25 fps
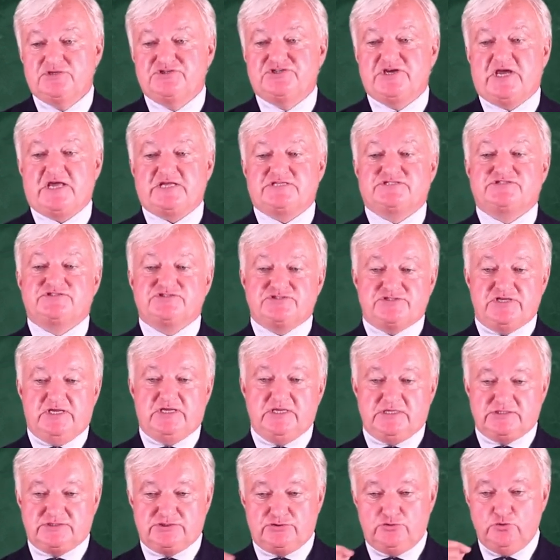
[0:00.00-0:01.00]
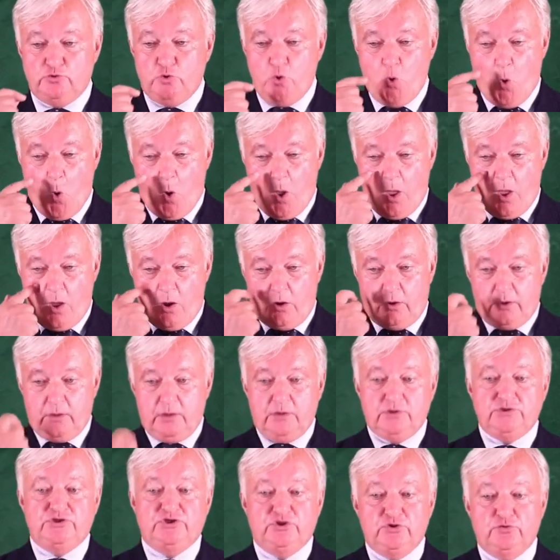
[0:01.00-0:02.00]
Just think to
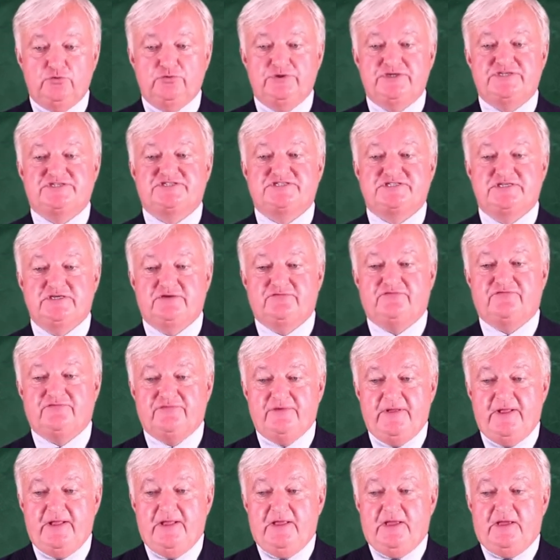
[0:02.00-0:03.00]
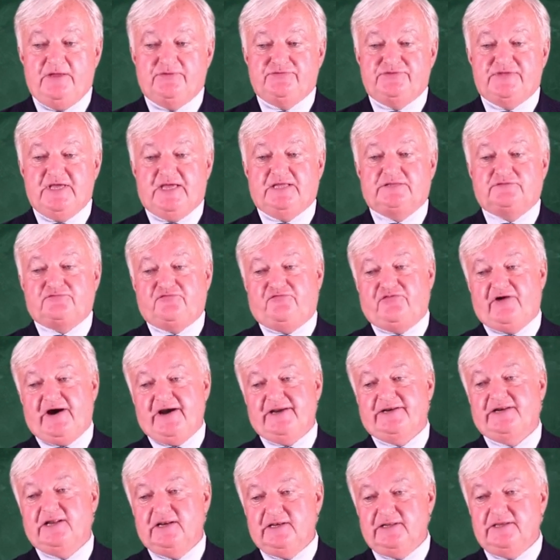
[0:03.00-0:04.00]
UNICEF, that
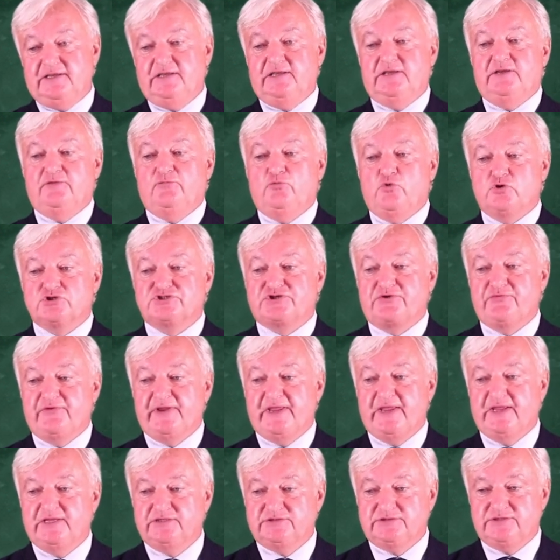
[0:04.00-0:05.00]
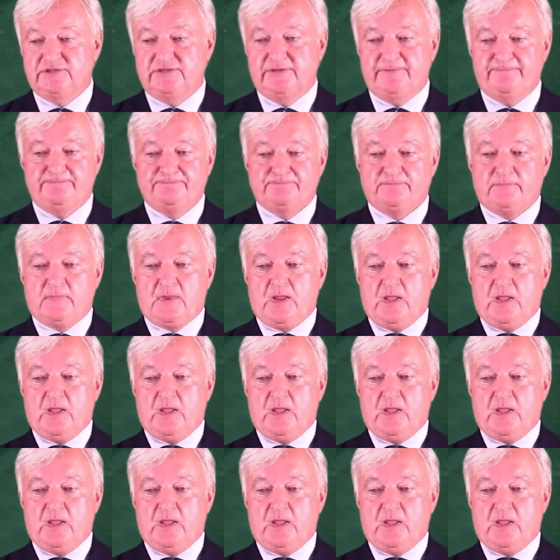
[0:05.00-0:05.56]
finally was created